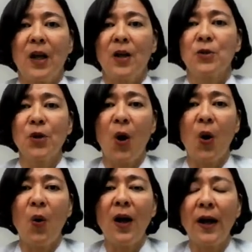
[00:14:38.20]

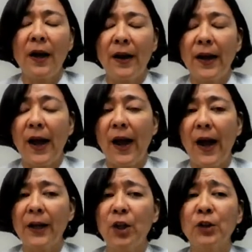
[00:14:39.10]
So
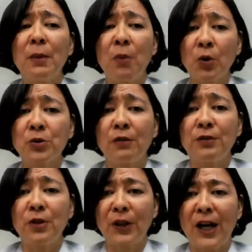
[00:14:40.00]
I know that most of
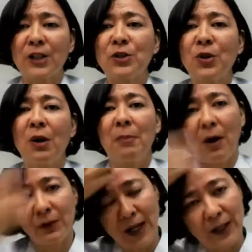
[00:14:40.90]
you guys know
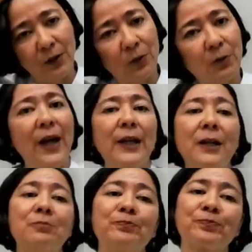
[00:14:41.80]
about that
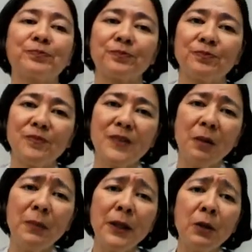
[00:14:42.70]
already,
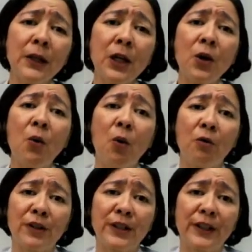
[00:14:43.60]
but I want to go
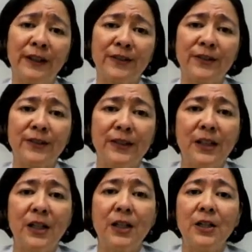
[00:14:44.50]
over this
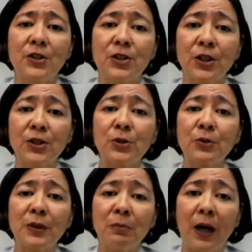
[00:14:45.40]
just to
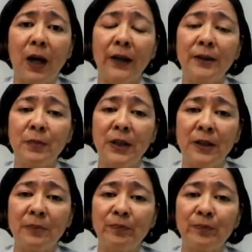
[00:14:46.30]
remind me.